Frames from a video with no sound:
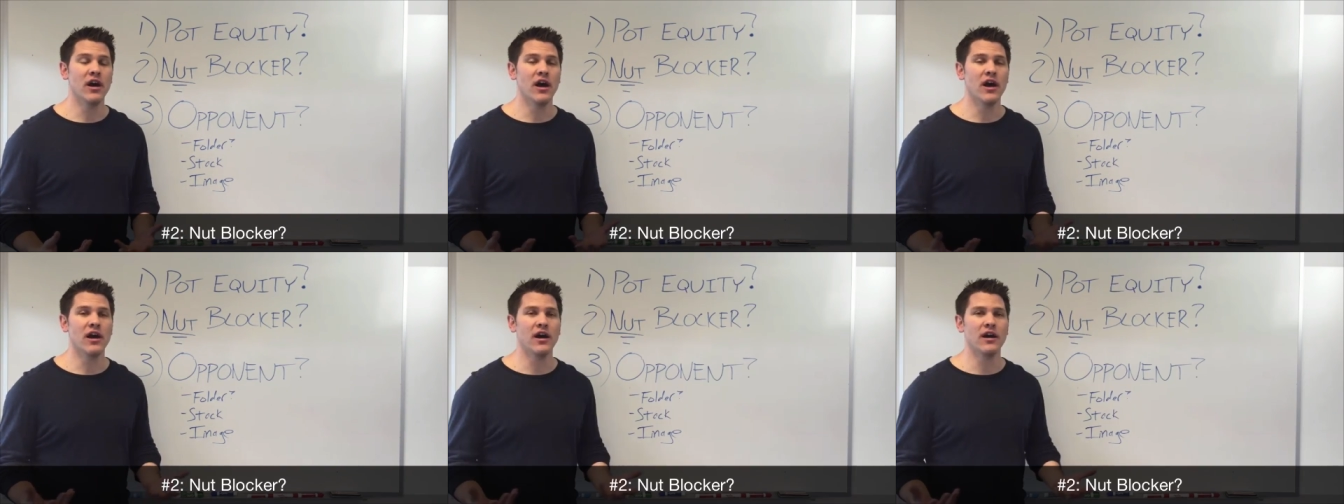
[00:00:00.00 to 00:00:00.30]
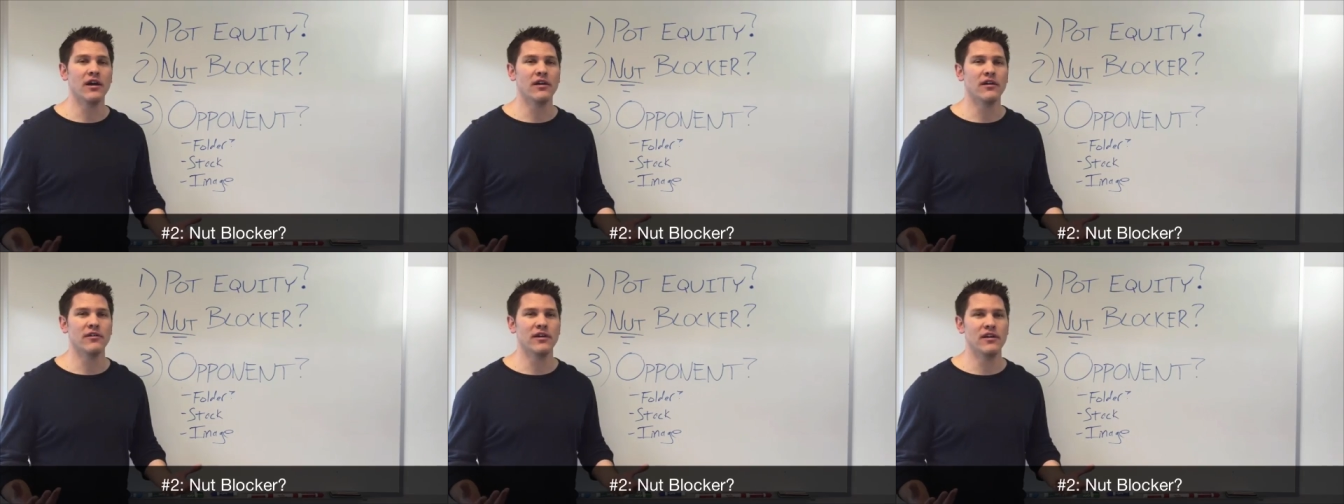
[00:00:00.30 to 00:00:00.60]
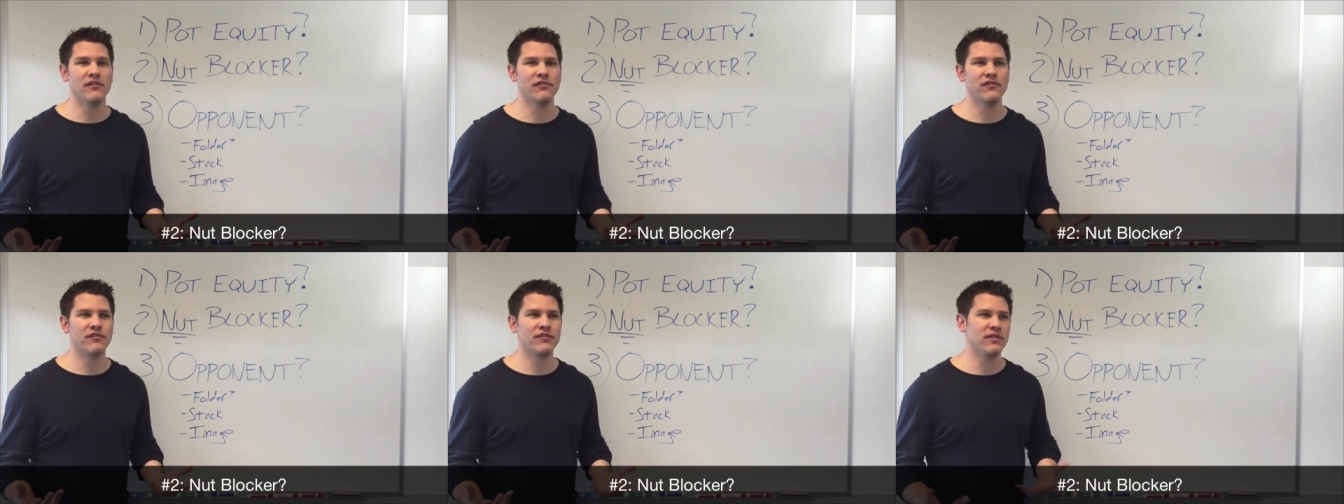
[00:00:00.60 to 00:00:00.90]
uh,
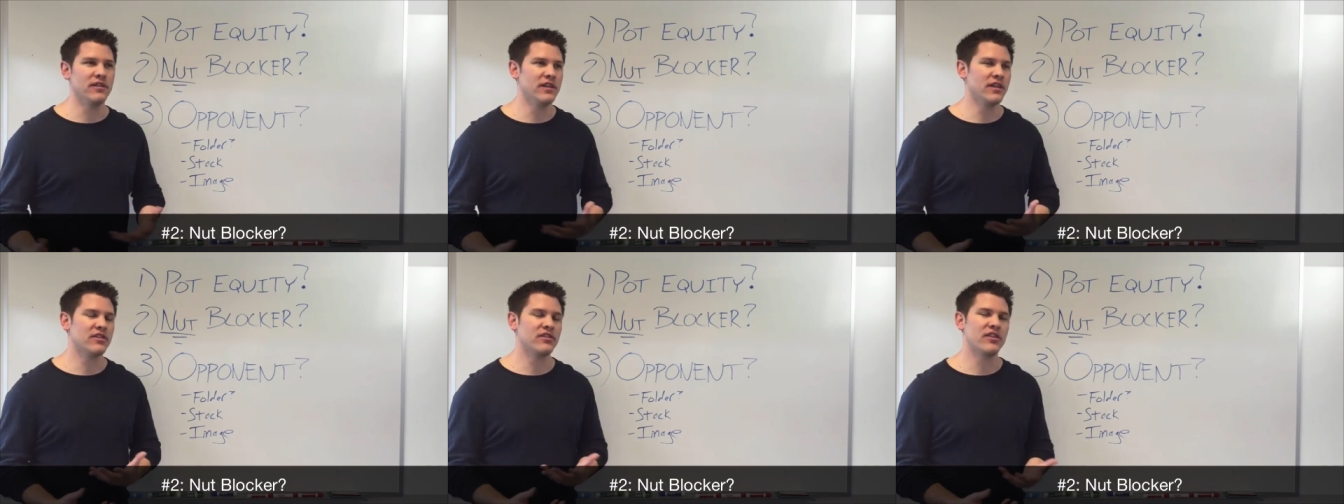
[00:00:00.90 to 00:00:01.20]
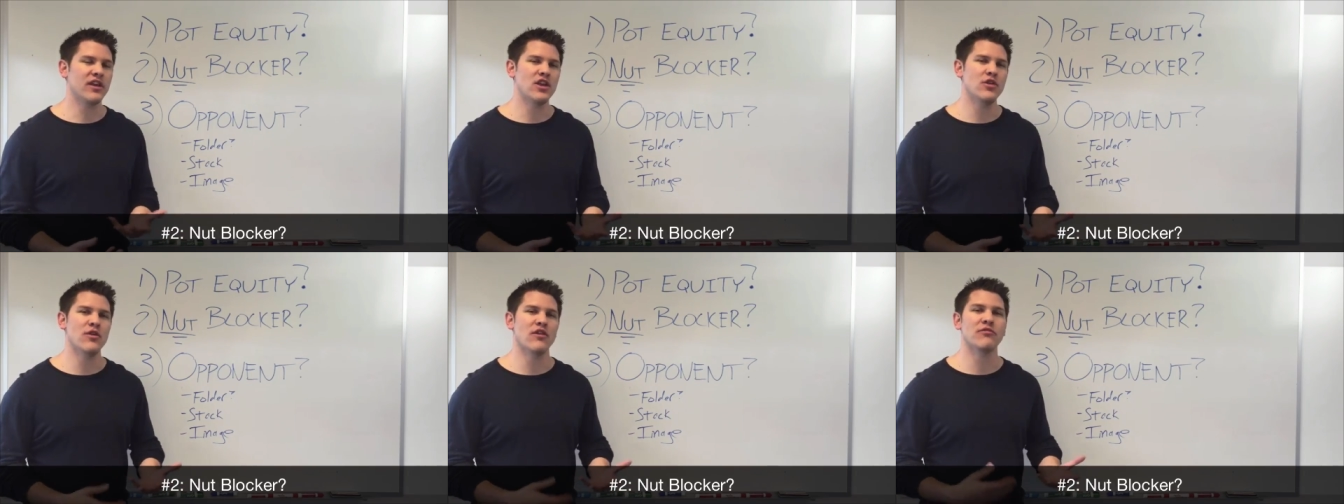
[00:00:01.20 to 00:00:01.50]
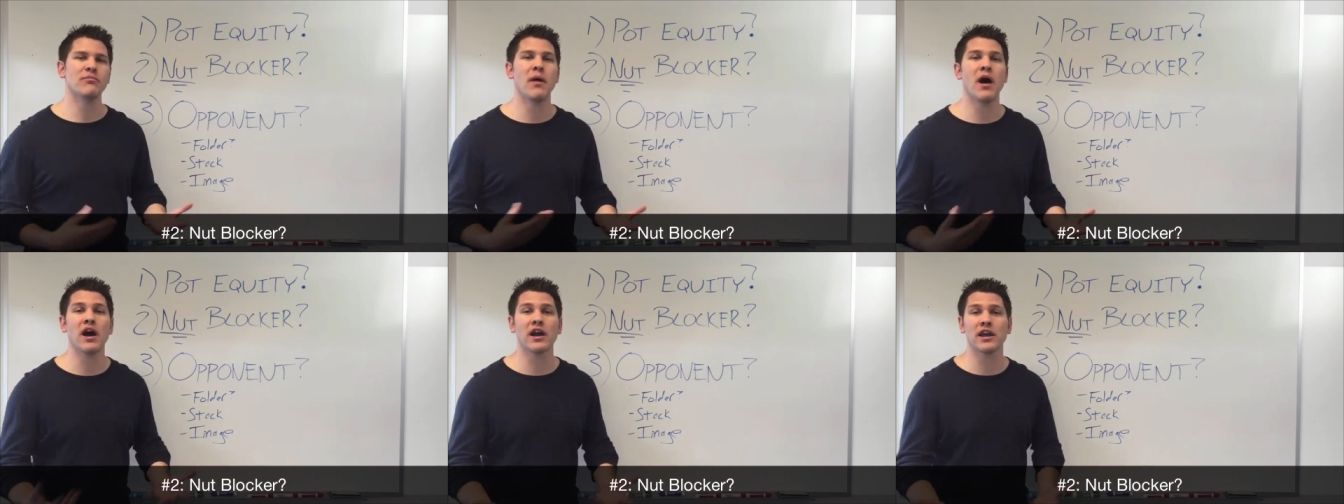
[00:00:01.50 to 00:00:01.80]
if, let's say, you
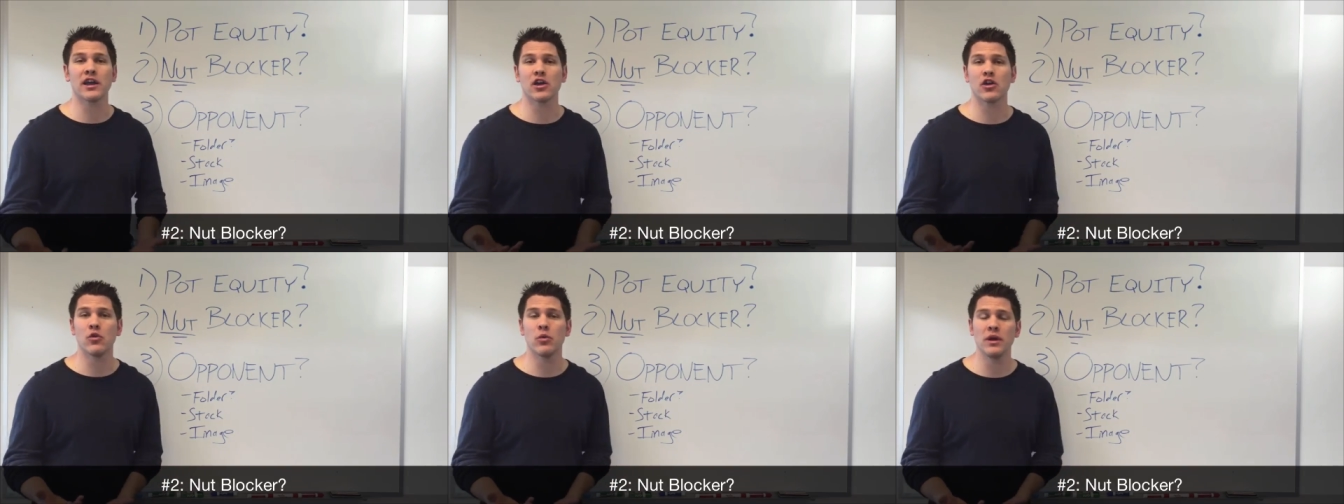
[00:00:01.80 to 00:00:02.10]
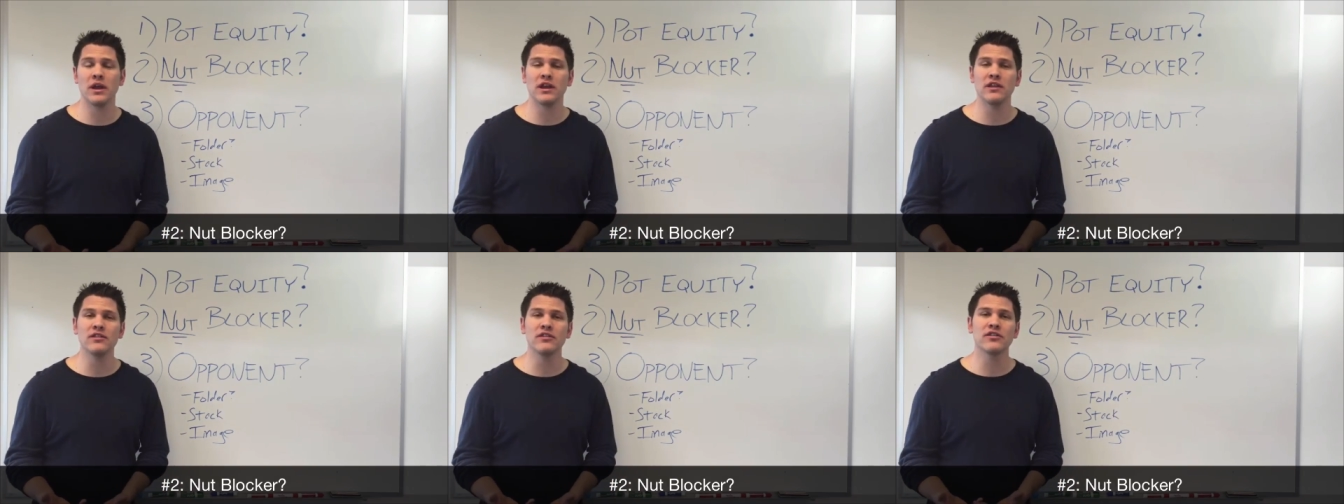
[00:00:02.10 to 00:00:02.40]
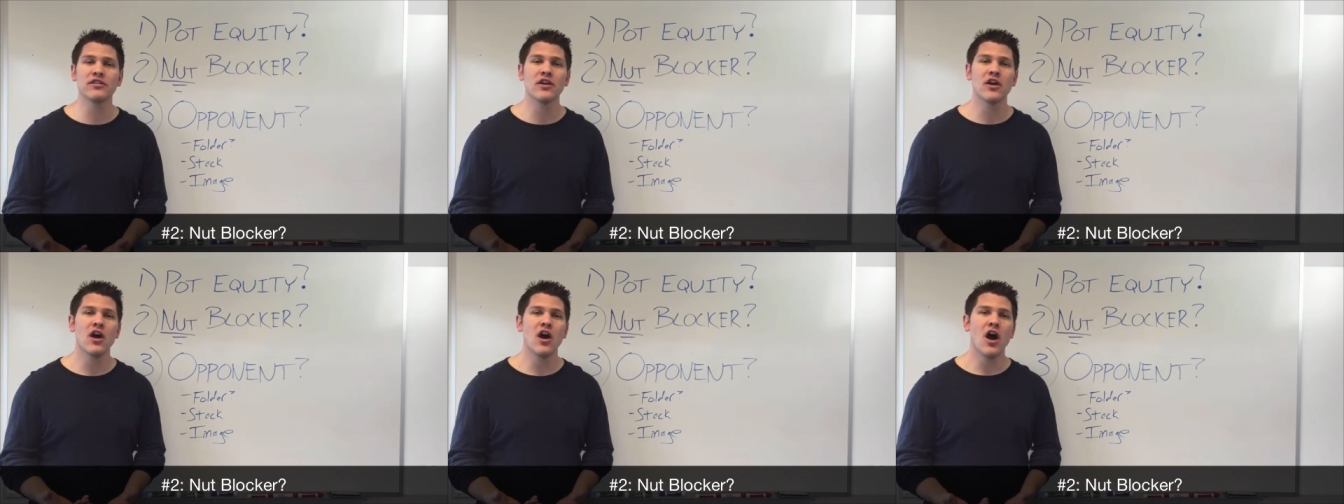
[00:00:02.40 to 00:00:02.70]
have pocket
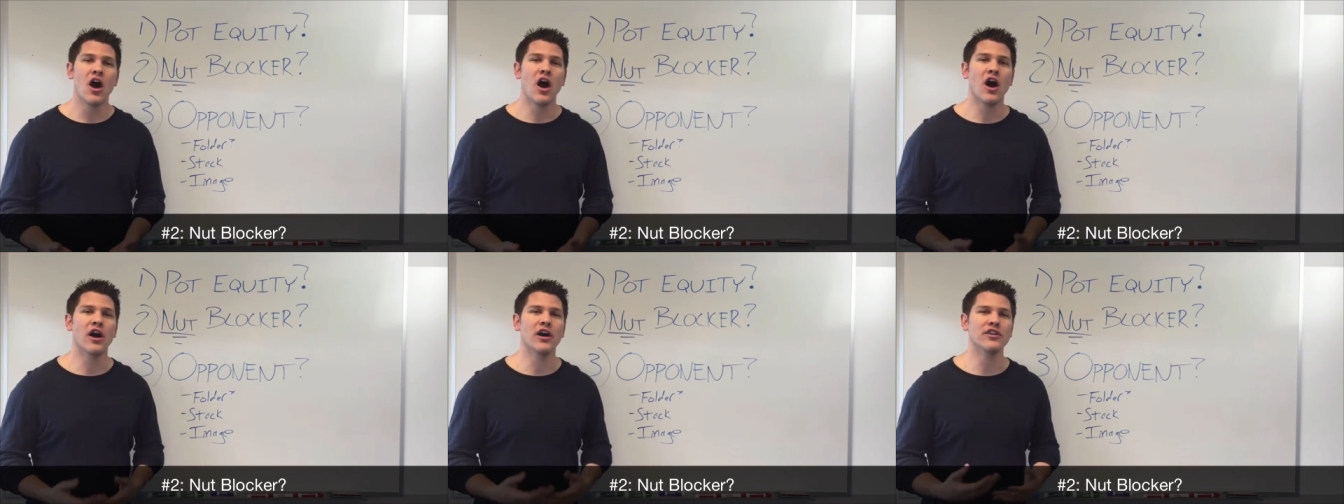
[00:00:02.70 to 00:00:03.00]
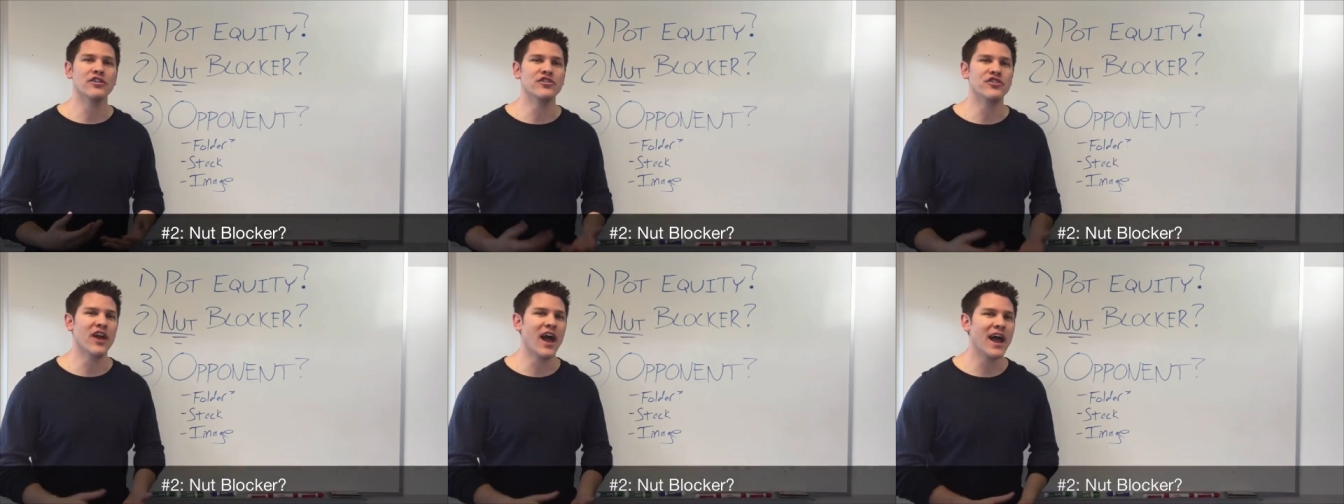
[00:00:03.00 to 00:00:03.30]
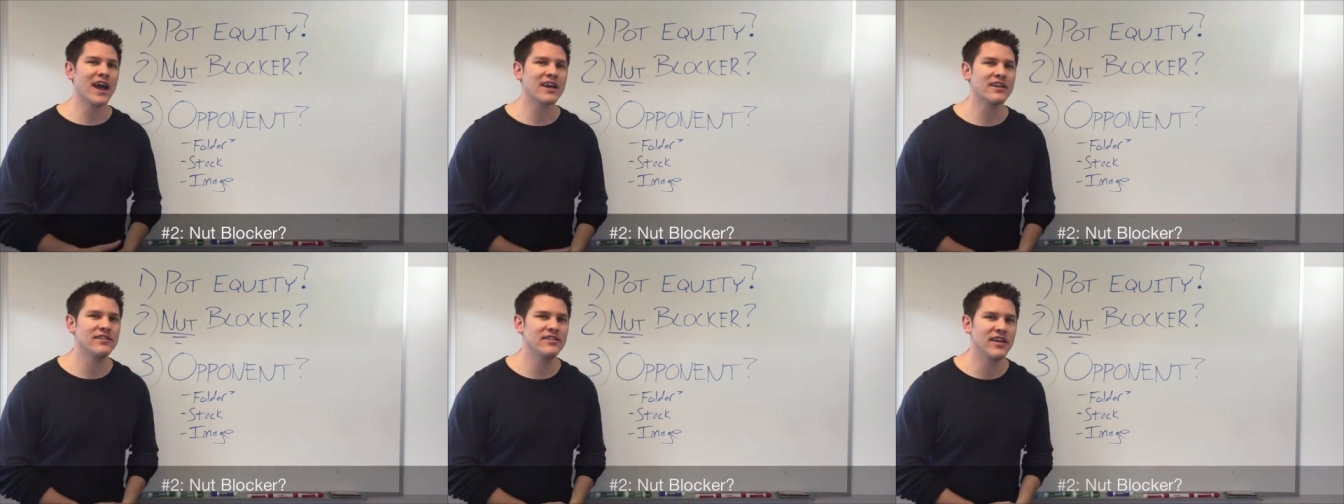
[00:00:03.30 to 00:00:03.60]
queens on
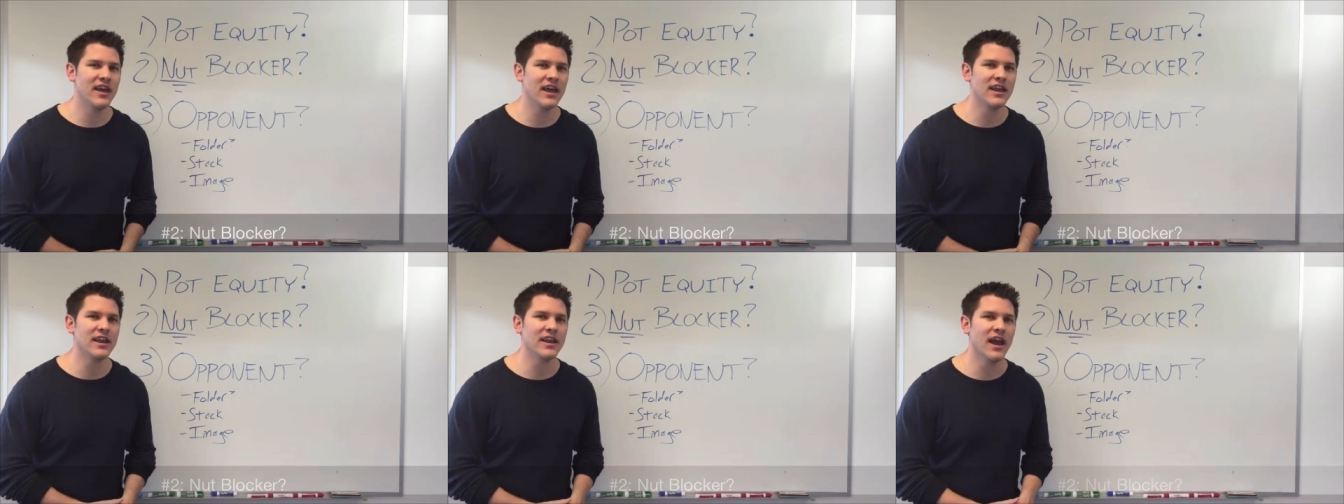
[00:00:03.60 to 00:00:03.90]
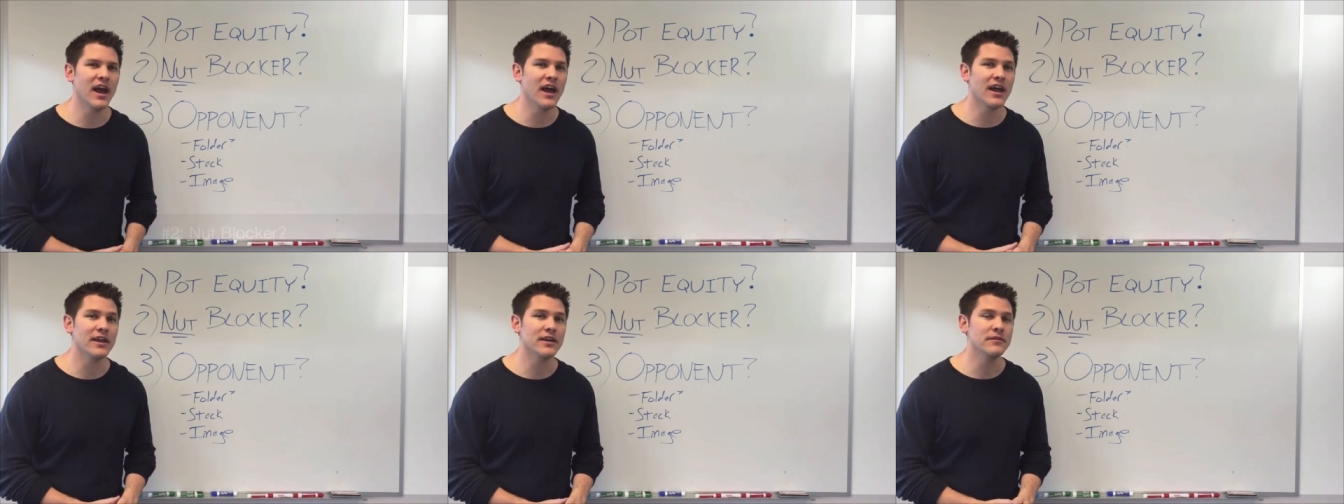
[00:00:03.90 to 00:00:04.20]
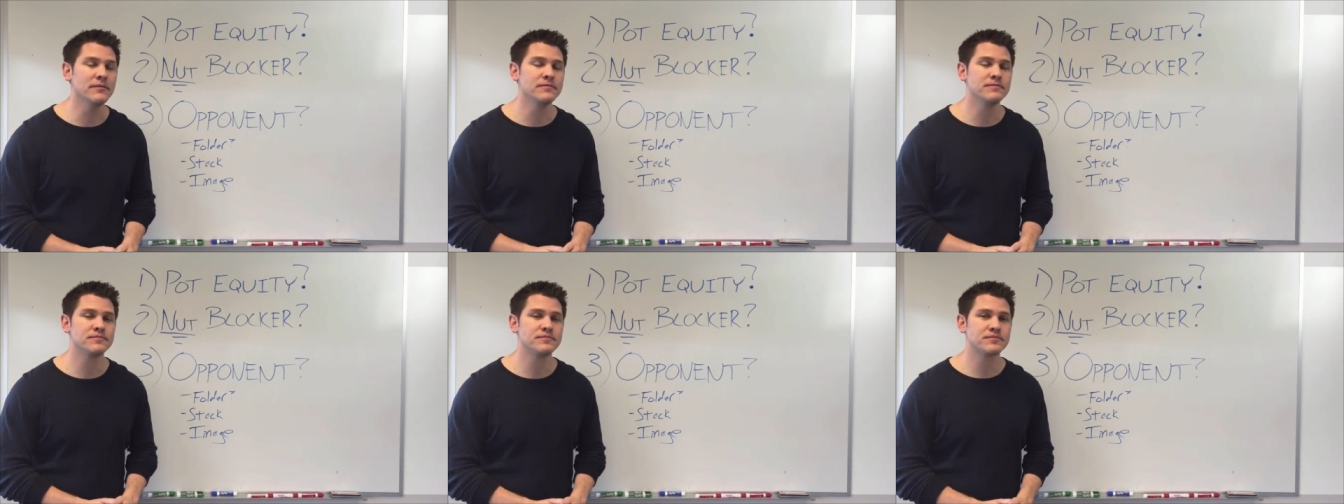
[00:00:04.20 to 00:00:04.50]
jack ten
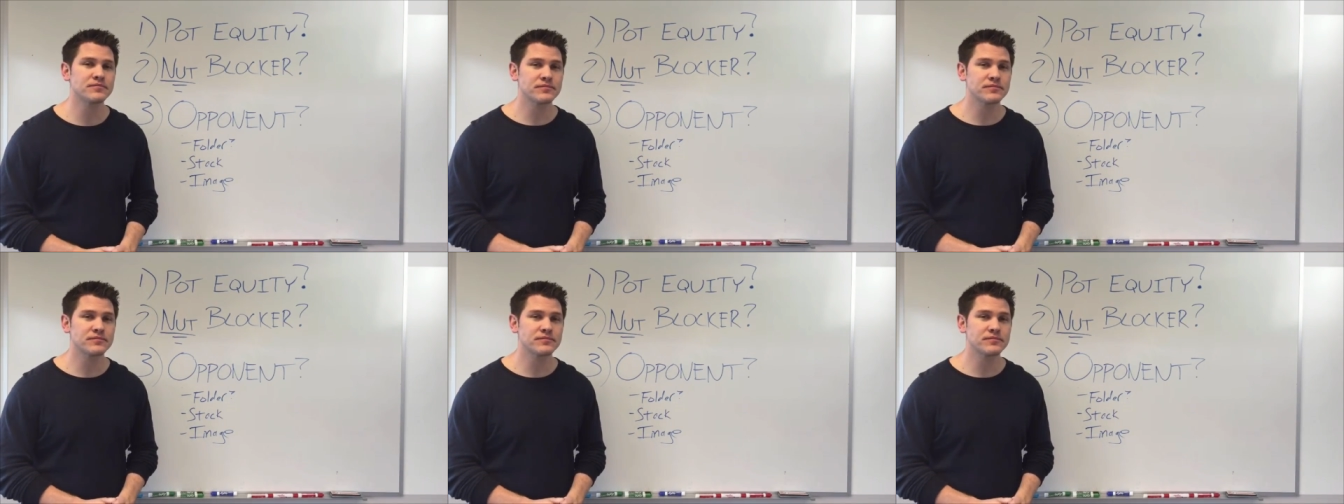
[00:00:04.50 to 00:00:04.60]
nine,